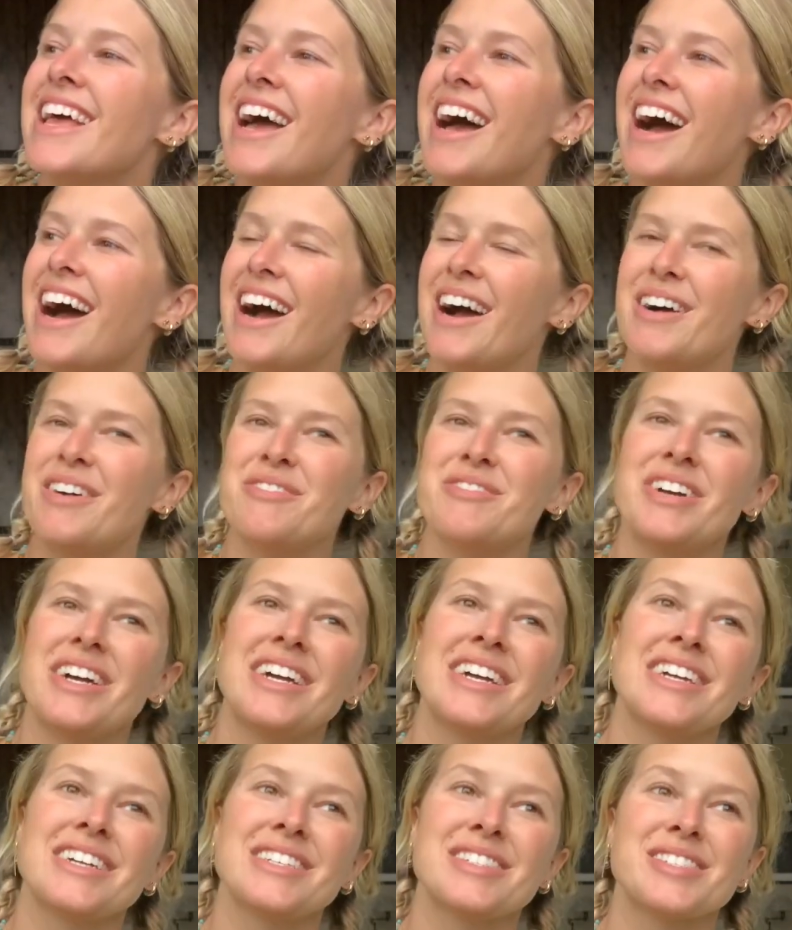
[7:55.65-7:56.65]
Um,
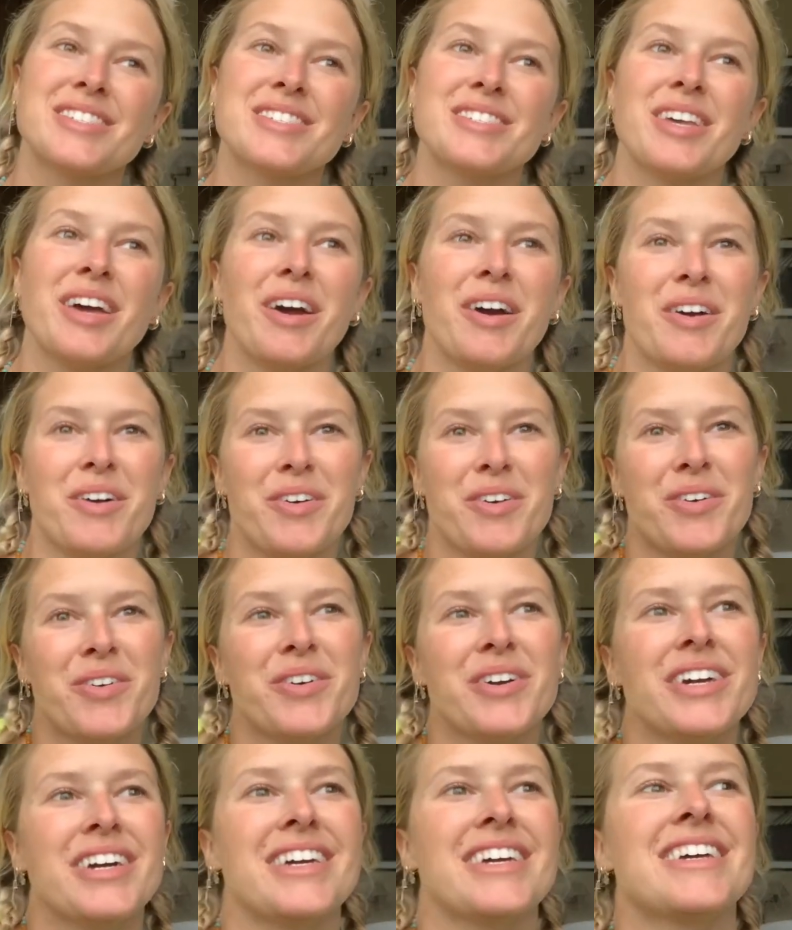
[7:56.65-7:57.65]
so
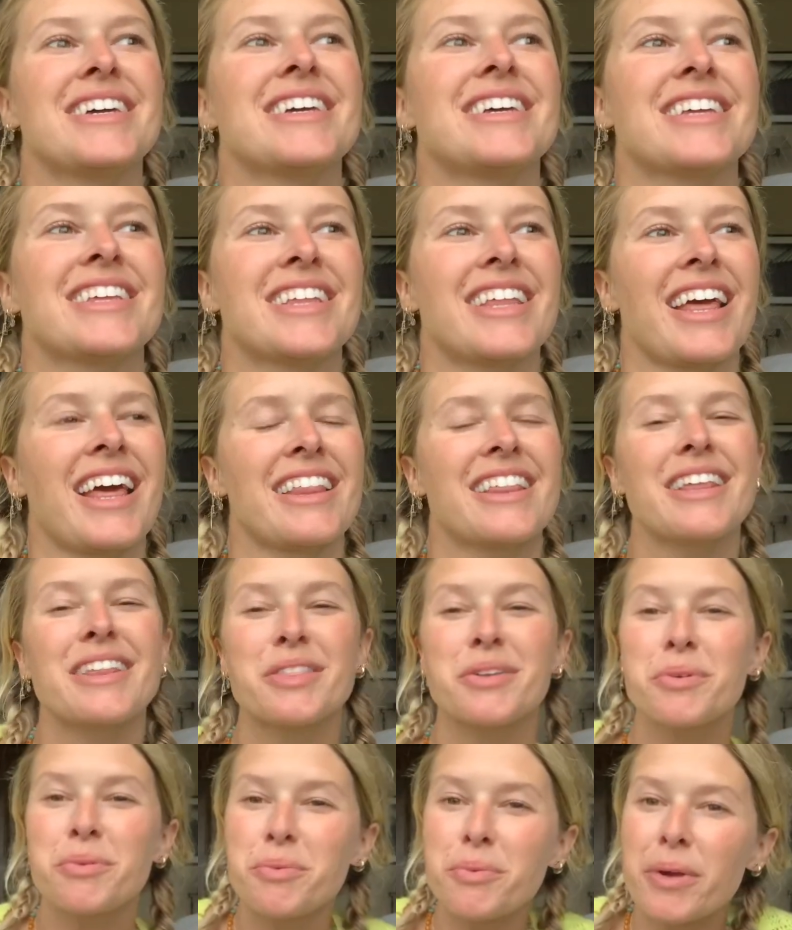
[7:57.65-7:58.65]
I think
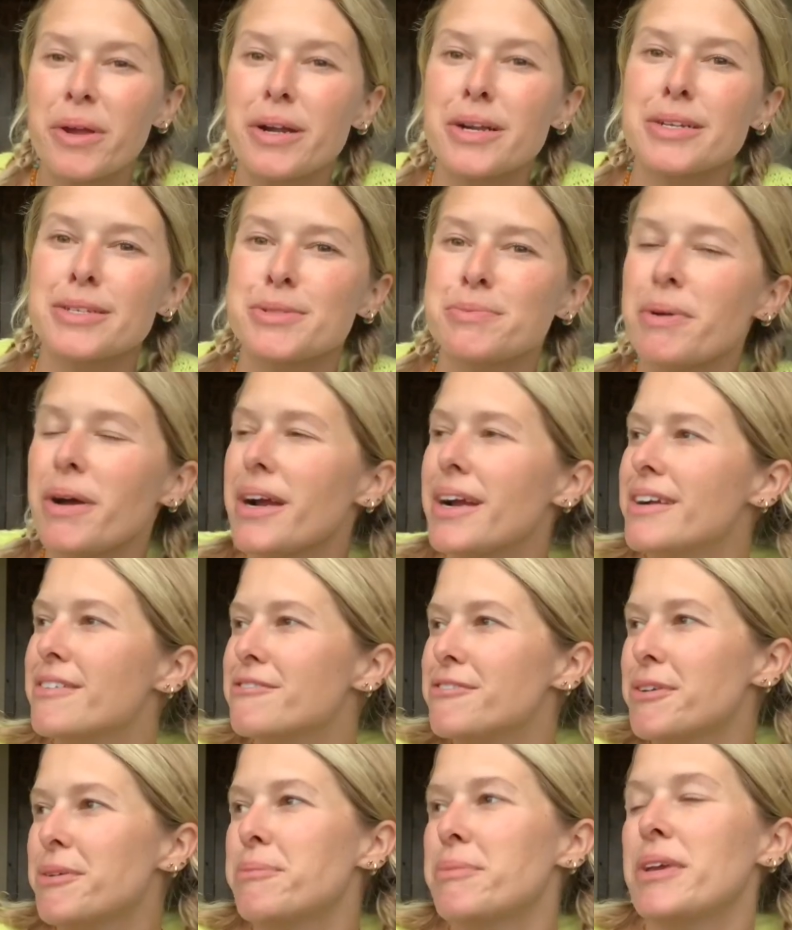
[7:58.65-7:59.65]
the weirdest part
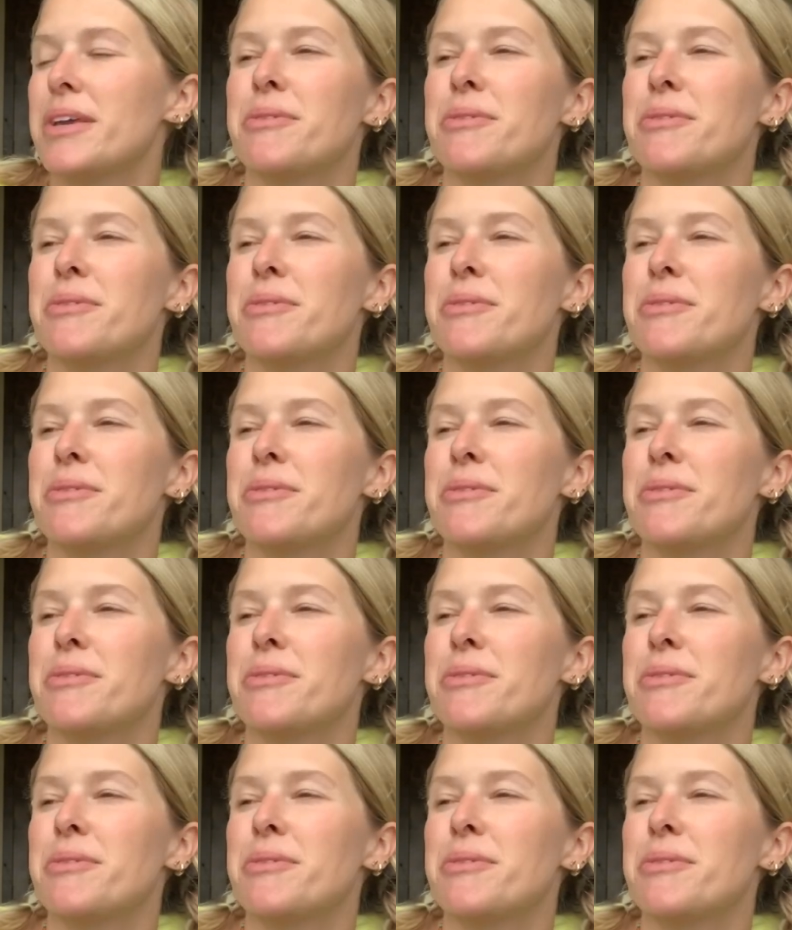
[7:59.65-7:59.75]
for me